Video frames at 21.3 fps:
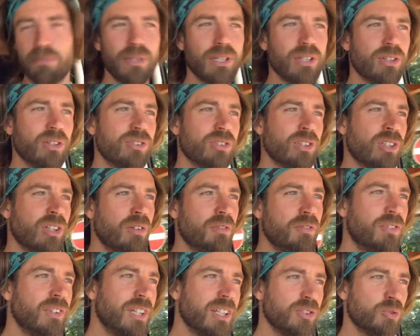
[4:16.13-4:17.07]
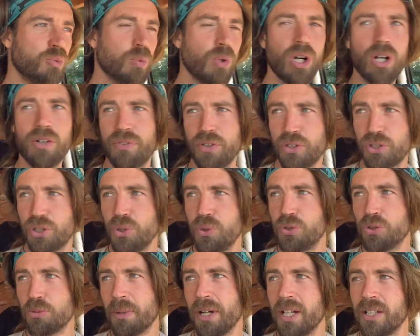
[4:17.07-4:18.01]
because I don't think it's worth a
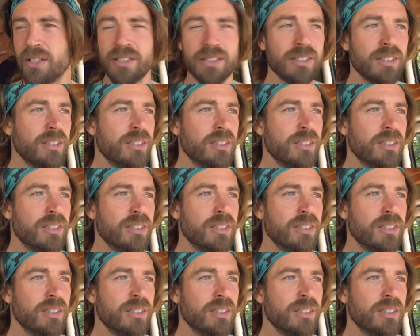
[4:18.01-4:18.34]
huge amount.